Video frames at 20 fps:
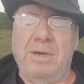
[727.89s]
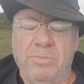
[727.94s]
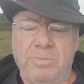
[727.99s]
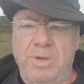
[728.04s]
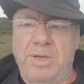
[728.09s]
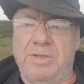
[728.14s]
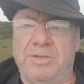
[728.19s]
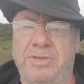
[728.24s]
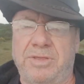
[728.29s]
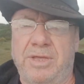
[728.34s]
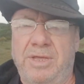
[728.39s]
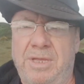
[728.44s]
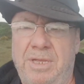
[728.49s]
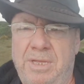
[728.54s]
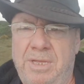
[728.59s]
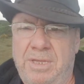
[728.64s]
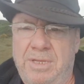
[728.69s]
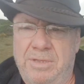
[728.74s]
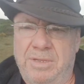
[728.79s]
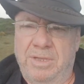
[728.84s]
with
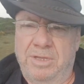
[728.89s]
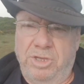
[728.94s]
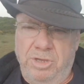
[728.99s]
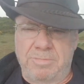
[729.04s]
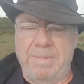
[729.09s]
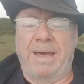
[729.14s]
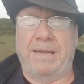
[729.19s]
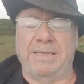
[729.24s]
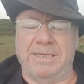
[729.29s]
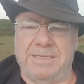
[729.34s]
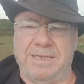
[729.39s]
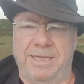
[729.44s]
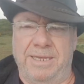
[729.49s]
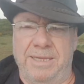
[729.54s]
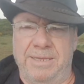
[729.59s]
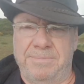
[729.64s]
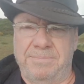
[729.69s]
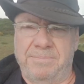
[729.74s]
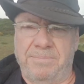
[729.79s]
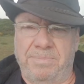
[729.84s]
humanity,